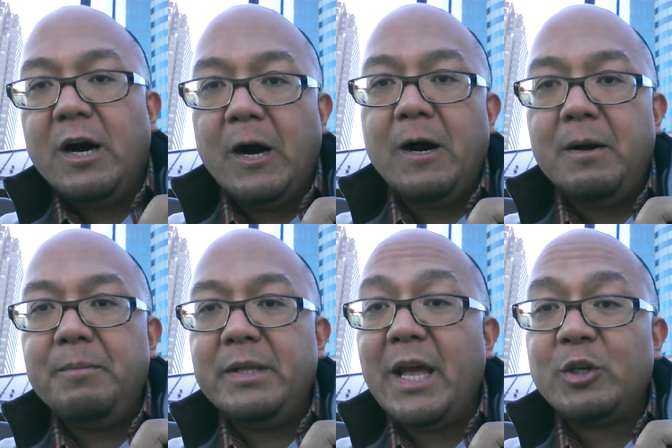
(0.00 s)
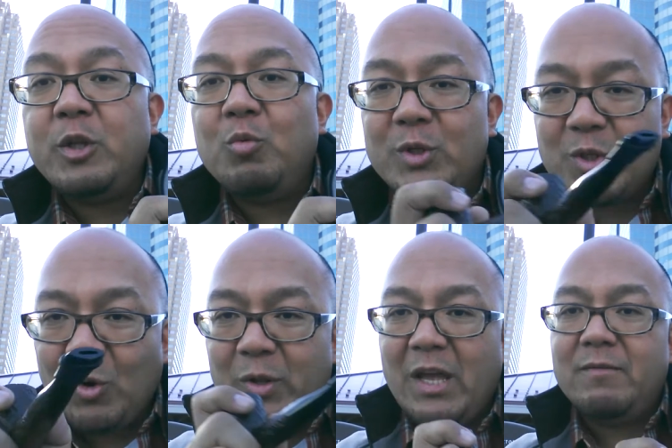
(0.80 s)
um, and actually won
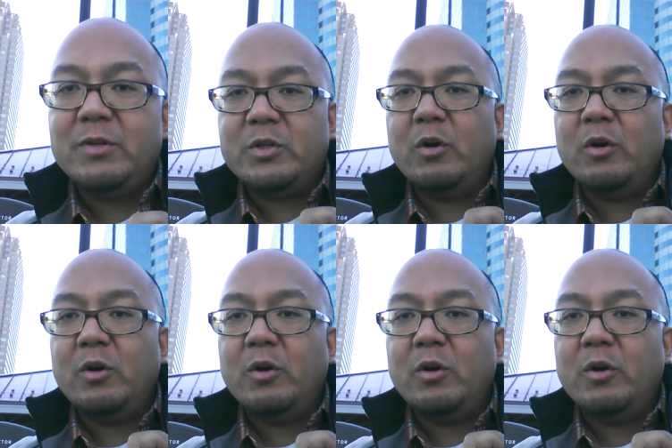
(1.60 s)
Stonehaven.